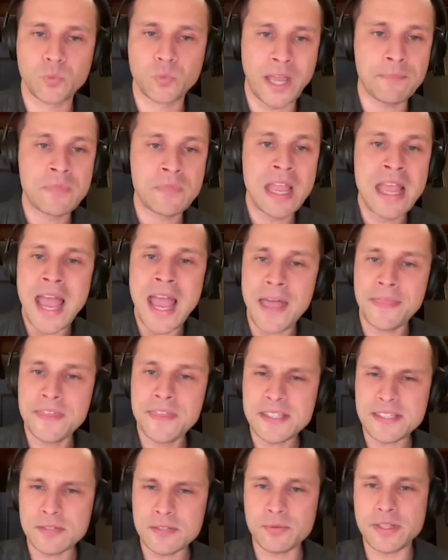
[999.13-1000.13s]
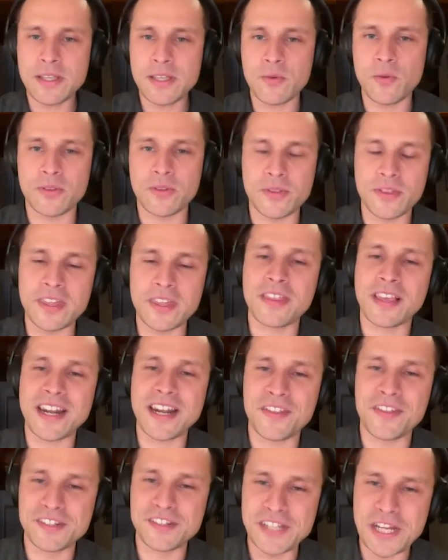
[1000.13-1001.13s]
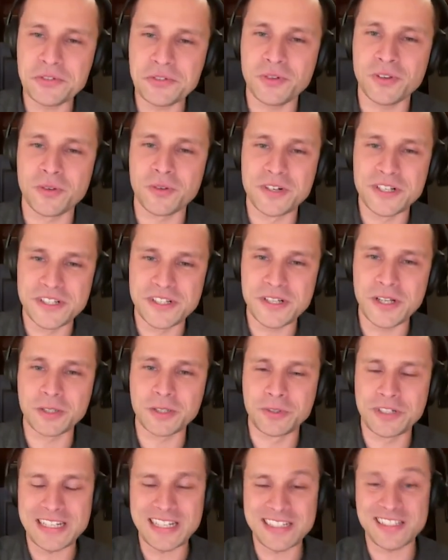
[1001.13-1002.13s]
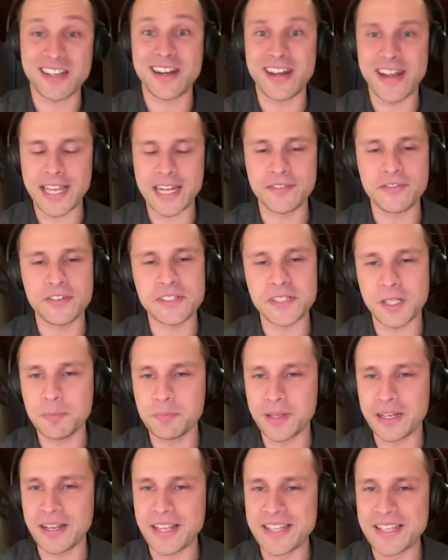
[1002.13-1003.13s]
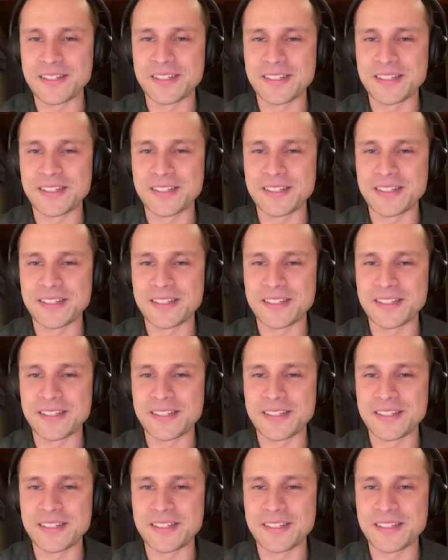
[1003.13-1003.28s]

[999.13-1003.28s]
Okay, and this is really the kind of the central result, which is actually a negative result, but